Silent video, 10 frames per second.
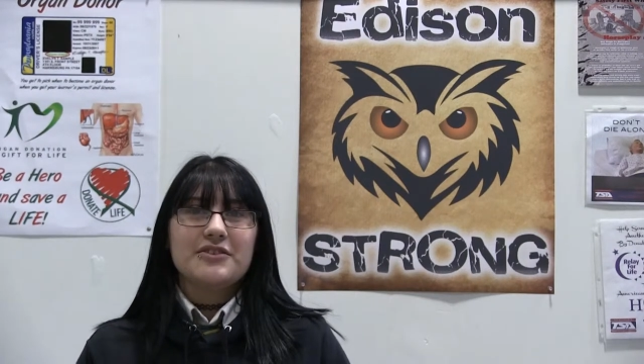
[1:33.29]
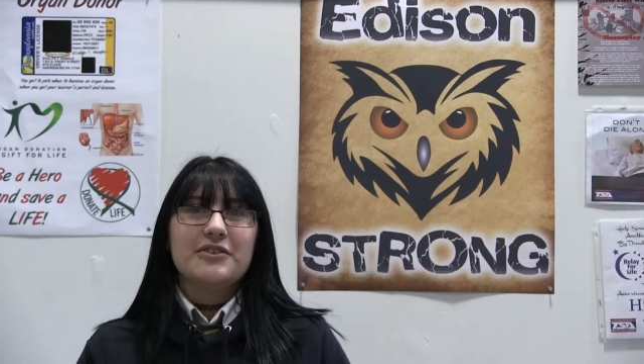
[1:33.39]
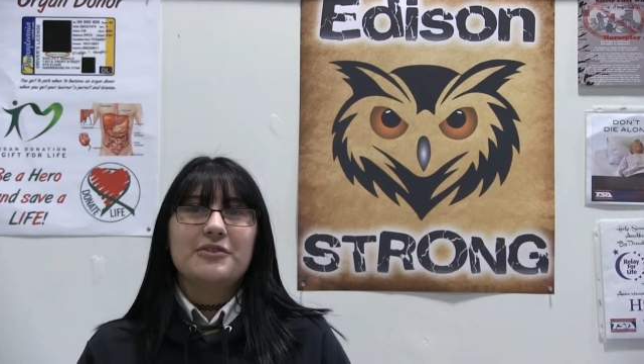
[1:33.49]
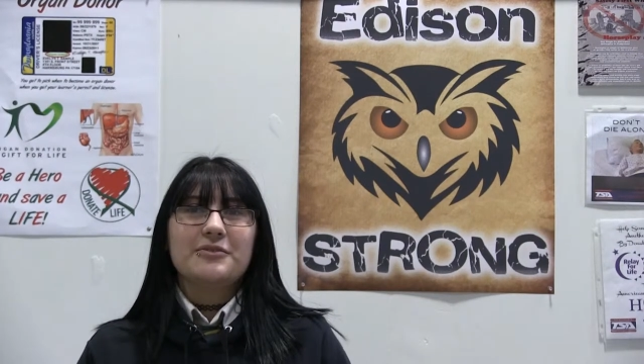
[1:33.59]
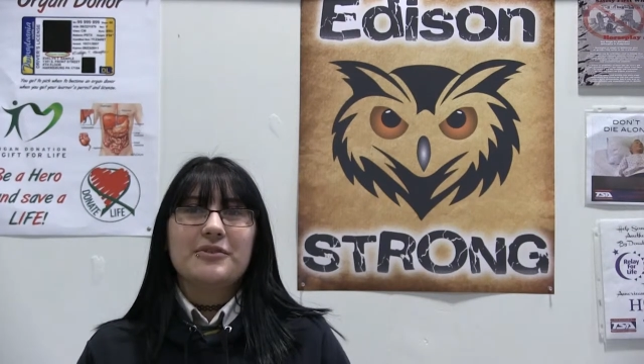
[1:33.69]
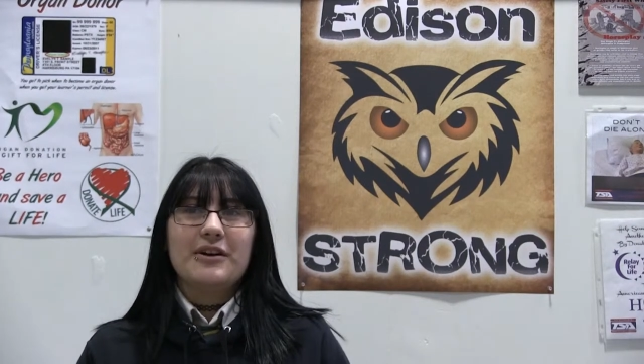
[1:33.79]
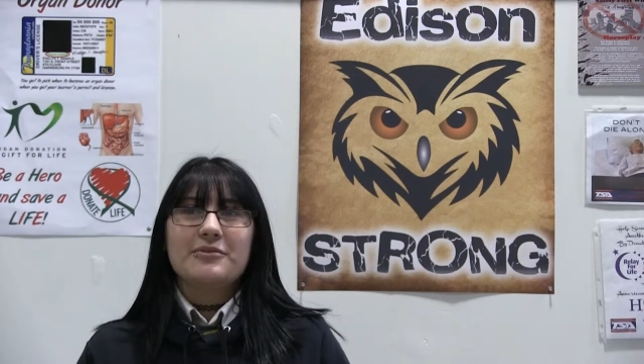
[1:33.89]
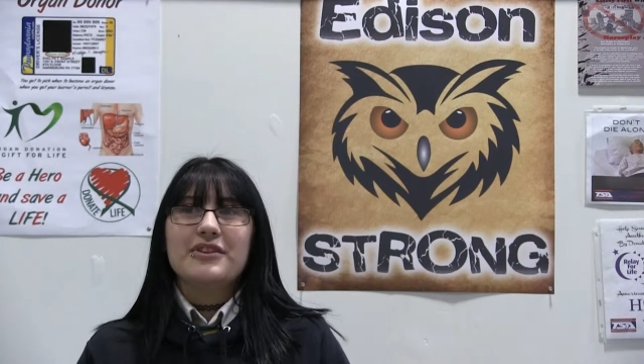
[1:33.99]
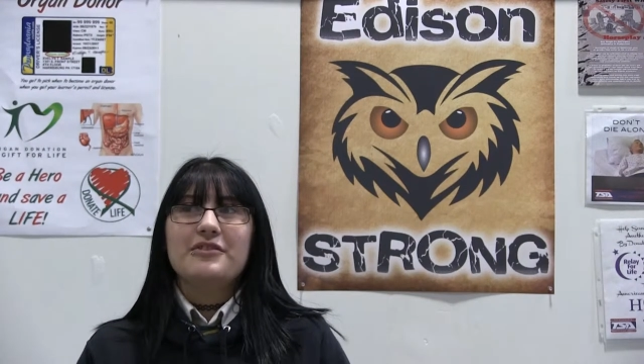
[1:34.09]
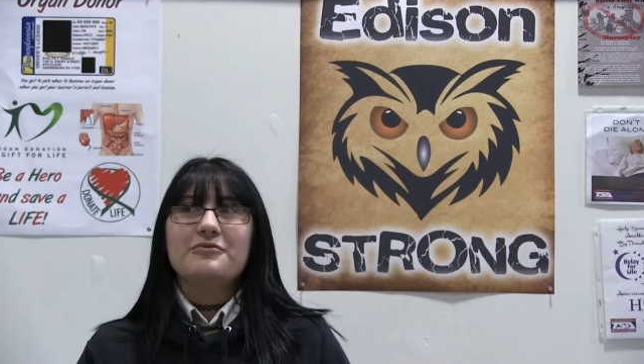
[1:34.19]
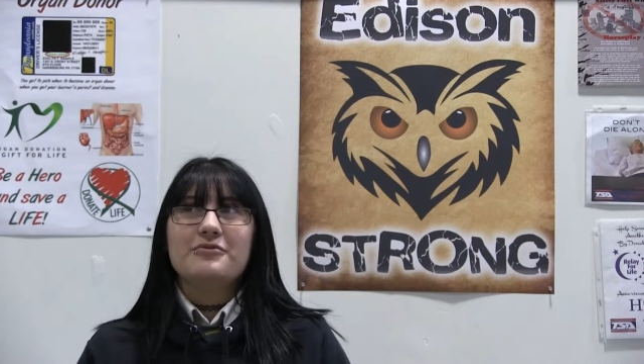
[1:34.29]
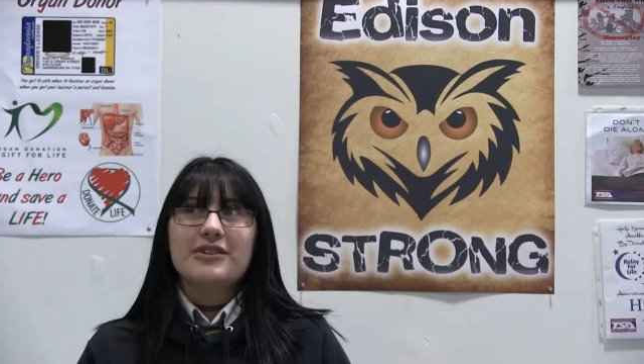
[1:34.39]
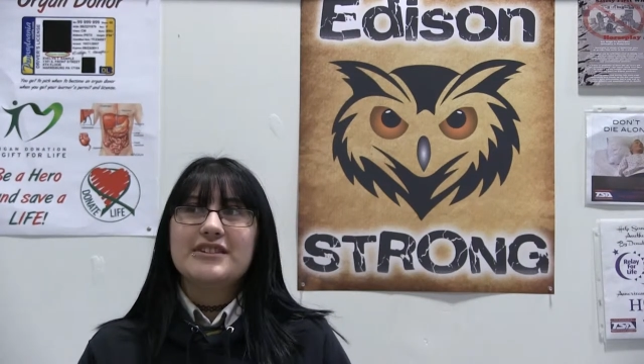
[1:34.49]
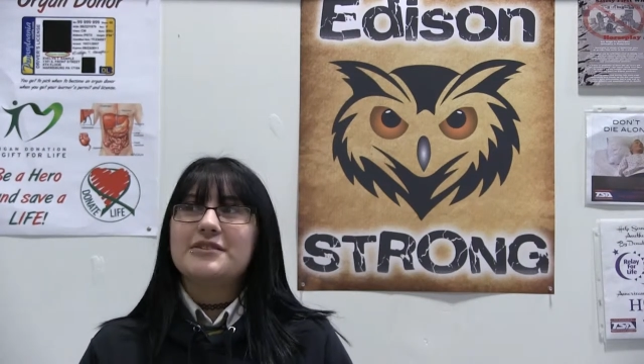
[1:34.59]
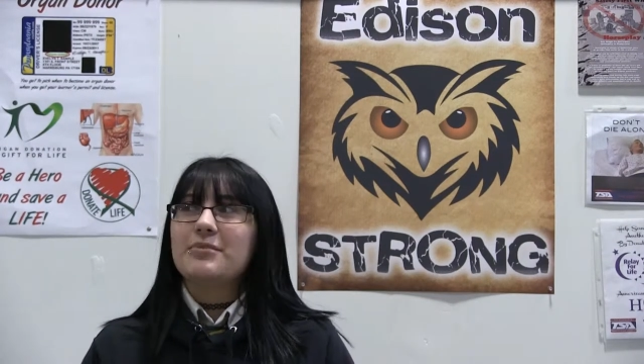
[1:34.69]
so I was like
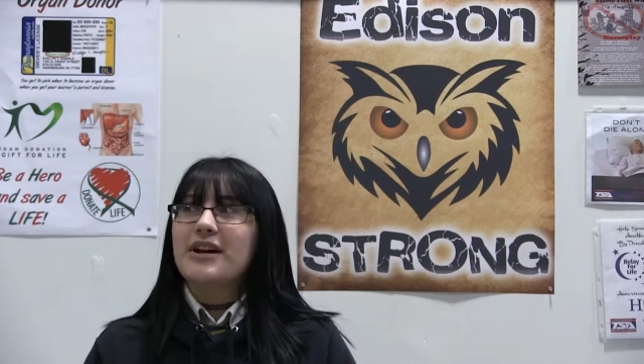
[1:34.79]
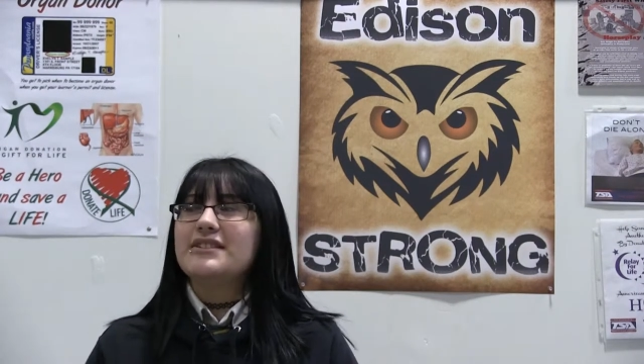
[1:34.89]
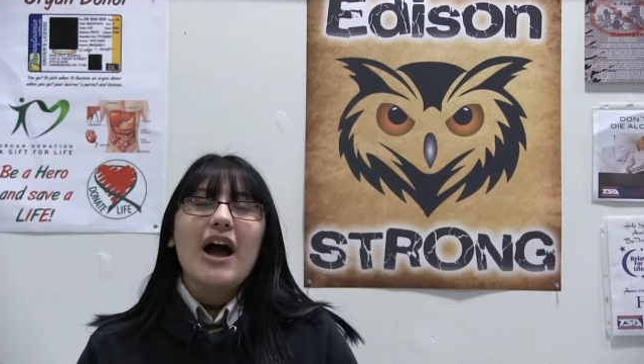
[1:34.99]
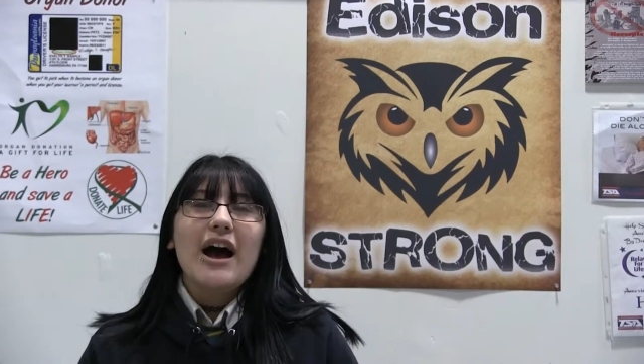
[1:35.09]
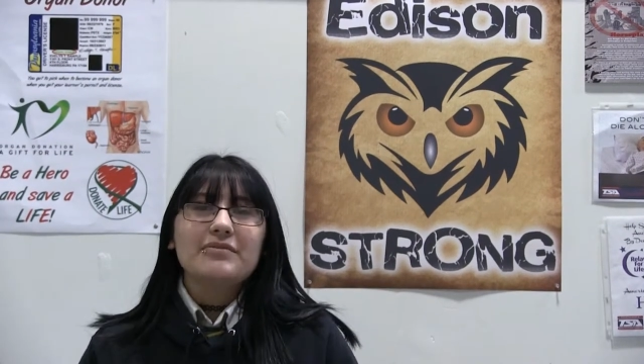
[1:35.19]
really surprised.